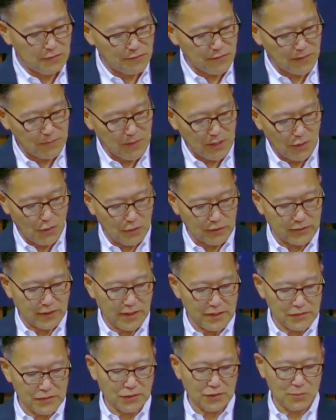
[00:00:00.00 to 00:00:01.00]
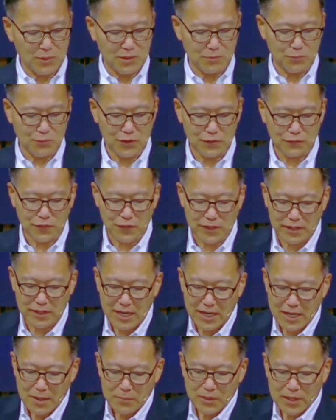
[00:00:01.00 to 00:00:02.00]
from the Old Testament briefly
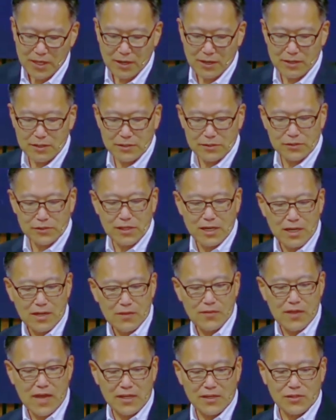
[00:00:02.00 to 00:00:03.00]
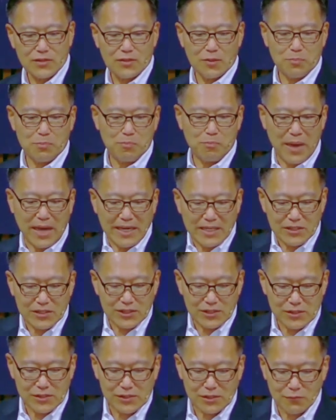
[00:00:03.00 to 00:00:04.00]
because that's the
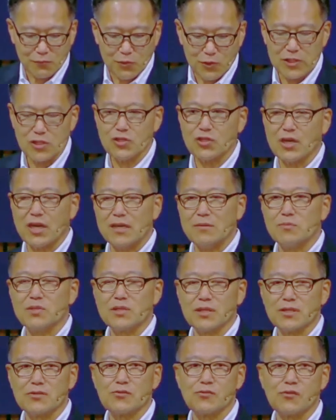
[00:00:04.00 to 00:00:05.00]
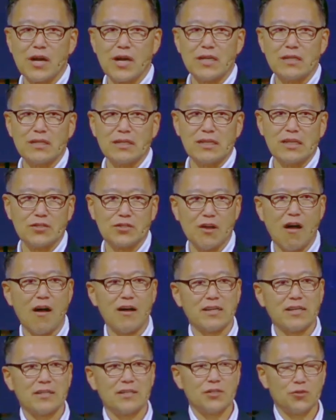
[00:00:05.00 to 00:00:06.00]
basis of what James is writing. His
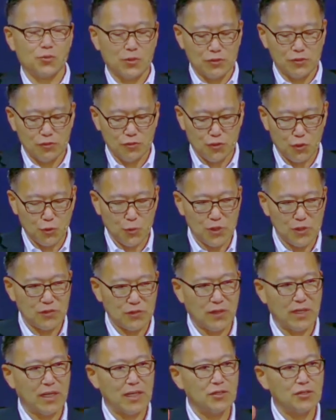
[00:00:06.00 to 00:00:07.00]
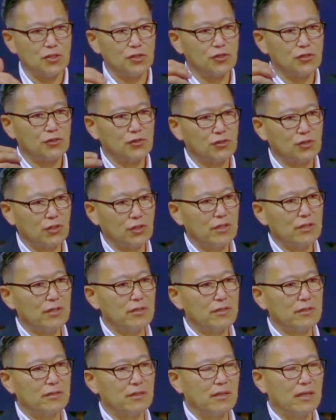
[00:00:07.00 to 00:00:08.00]
audience was Jewish, they
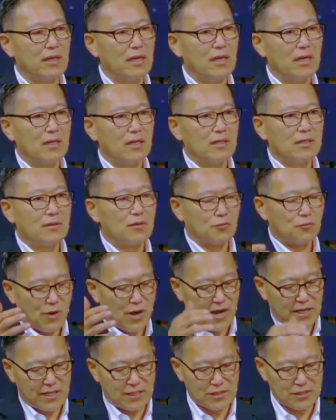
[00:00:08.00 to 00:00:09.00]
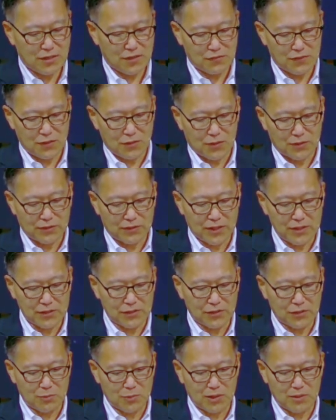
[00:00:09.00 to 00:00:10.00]
understood the writings of the Old
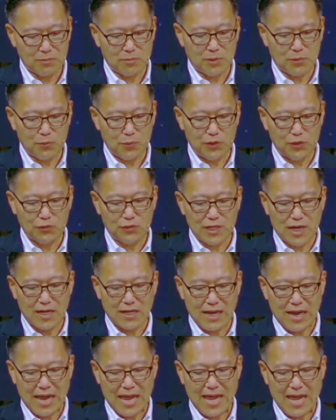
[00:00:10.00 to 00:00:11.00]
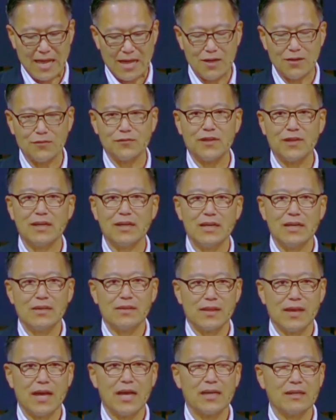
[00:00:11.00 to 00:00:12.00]
Testament, but we do not have
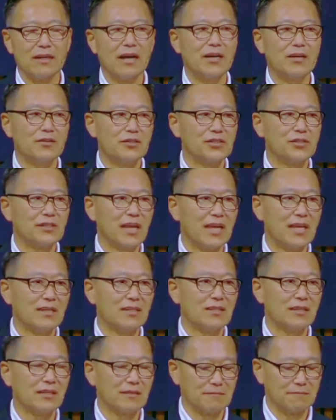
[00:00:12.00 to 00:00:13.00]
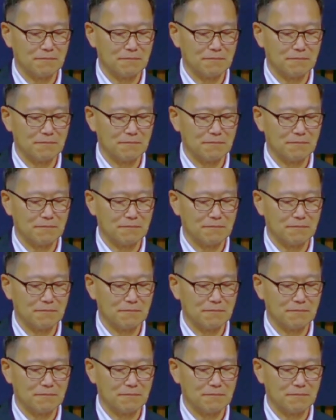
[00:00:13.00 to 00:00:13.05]
that understanding.